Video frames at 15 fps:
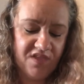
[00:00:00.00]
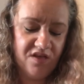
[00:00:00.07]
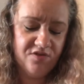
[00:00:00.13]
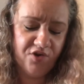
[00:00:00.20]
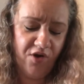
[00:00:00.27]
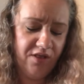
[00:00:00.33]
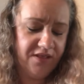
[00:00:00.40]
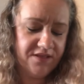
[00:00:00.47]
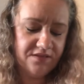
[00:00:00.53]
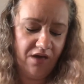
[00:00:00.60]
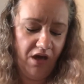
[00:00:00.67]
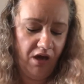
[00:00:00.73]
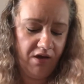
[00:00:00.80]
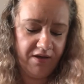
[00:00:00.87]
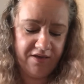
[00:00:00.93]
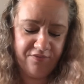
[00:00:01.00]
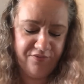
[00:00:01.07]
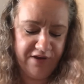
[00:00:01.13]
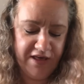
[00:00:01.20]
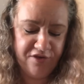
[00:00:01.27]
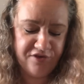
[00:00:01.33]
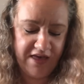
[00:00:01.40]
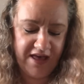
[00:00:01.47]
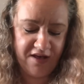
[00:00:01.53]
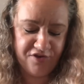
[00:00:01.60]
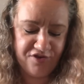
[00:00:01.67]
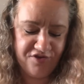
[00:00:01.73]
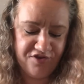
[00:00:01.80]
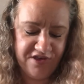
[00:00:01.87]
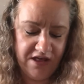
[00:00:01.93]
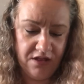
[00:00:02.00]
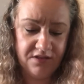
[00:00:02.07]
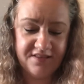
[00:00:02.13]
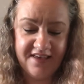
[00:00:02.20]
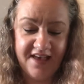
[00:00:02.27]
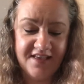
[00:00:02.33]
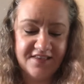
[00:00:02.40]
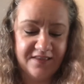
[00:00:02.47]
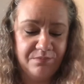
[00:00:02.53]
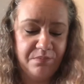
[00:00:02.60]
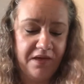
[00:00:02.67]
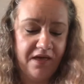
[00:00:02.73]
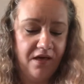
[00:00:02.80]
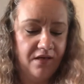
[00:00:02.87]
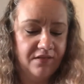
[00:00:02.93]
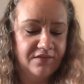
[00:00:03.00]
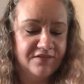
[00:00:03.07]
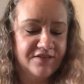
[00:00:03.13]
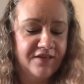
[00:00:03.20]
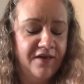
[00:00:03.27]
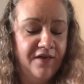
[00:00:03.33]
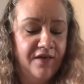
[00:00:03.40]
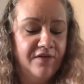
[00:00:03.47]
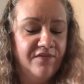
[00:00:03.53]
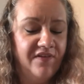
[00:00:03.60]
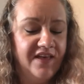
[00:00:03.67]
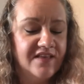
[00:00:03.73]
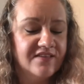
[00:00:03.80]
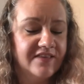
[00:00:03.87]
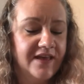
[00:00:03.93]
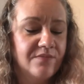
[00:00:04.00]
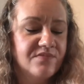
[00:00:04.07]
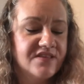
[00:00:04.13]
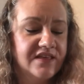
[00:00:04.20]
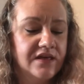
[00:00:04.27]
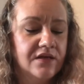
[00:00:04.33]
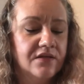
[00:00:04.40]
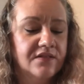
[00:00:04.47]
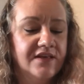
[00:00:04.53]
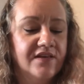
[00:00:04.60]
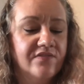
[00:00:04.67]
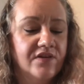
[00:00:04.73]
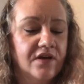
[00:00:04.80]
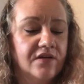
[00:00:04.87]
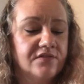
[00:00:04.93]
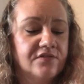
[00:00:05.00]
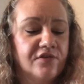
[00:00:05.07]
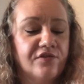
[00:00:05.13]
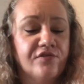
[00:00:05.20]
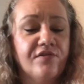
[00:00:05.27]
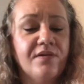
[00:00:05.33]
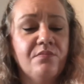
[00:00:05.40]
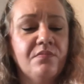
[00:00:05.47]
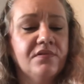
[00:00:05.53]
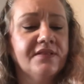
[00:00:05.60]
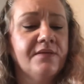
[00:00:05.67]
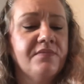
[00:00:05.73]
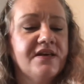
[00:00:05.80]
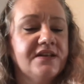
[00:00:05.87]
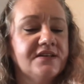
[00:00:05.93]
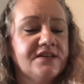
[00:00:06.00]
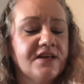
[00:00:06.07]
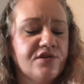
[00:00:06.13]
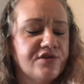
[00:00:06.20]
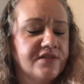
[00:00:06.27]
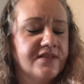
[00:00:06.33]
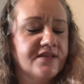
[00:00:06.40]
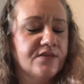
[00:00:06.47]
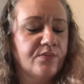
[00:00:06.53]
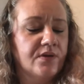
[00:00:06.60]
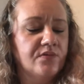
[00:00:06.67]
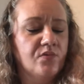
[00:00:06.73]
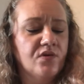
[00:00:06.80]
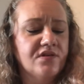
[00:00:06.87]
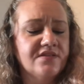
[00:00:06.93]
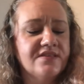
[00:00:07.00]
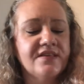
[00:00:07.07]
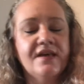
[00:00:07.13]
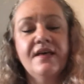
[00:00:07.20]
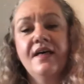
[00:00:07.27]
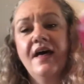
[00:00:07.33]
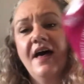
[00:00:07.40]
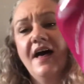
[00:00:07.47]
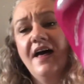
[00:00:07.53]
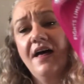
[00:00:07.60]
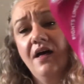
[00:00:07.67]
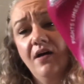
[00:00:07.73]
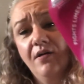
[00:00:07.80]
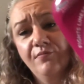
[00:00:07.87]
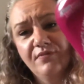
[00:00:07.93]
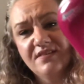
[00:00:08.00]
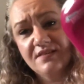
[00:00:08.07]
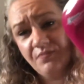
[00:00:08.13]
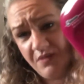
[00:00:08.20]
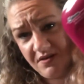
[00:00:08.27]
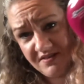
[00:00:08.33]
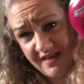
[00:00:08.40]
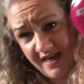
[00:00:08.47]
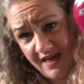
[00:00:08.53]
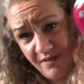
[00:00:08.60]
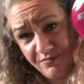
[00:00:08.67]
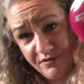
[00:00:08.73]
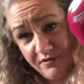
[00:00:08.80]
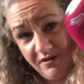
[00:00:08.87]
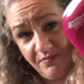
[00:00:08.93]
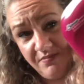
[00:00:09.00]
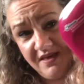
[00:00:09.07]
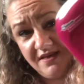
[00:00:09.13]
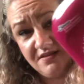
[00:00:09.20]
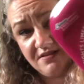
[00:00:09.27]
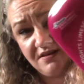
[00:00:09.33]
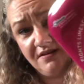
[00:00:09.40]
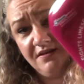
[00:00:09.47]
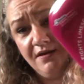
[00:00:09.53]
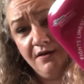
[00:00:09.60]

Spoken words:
Toilet Duck, Fresh Action Gel, Dazzling Petals, Fights Lime Scale, Even Under the Rim. Limited edition this one was. Smells absolutely amazing.